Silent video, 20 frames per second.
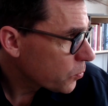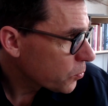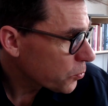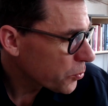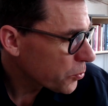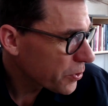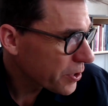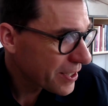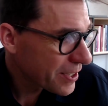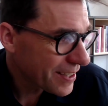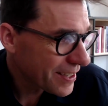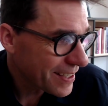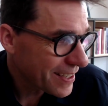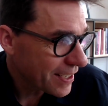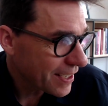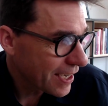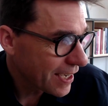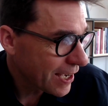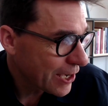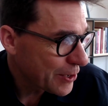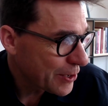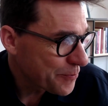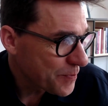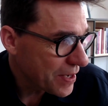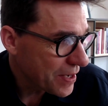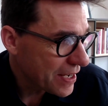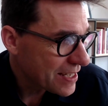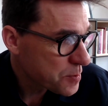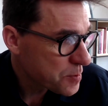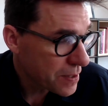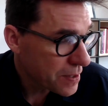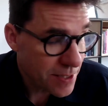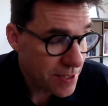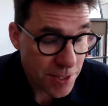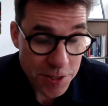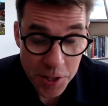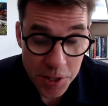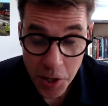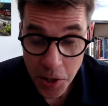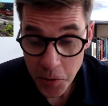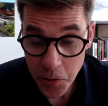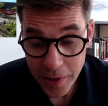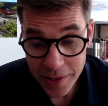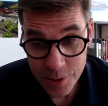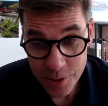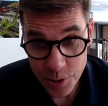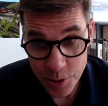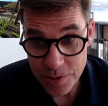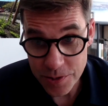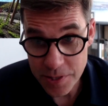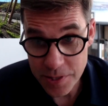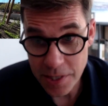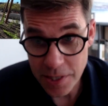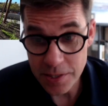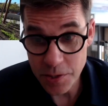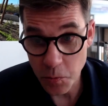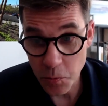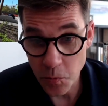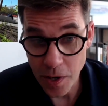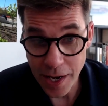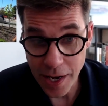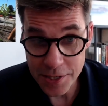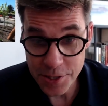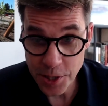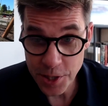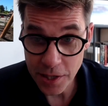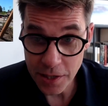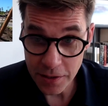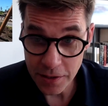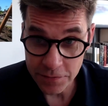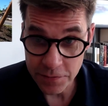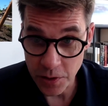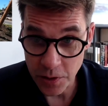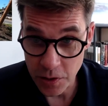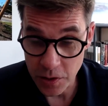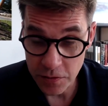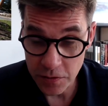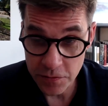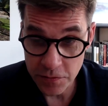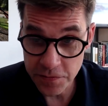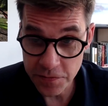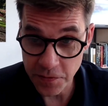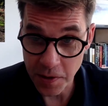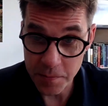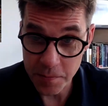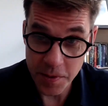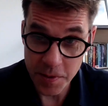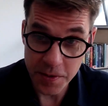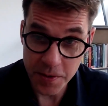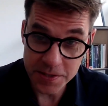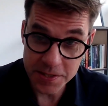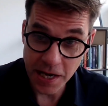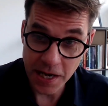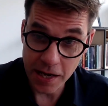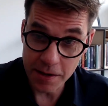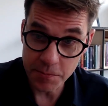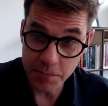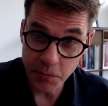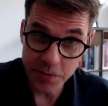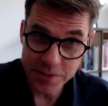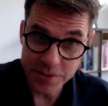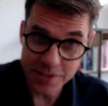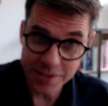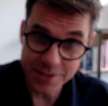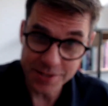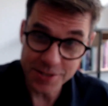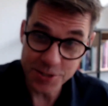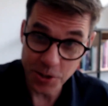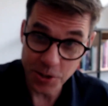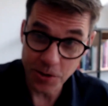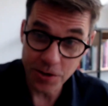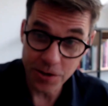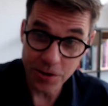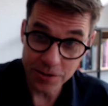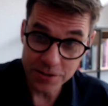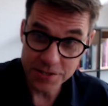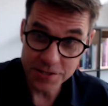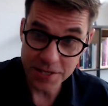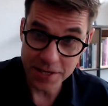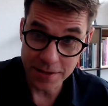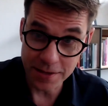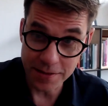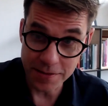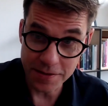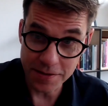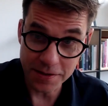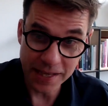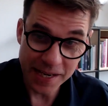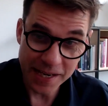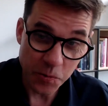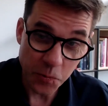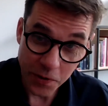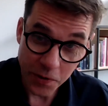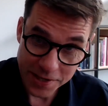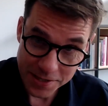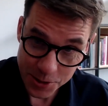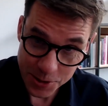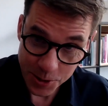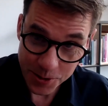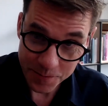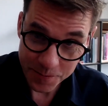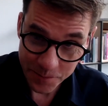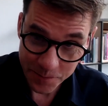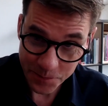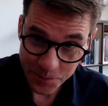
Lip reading: really, it's been so interesting to watch it evolve from the time it was installed in the late winter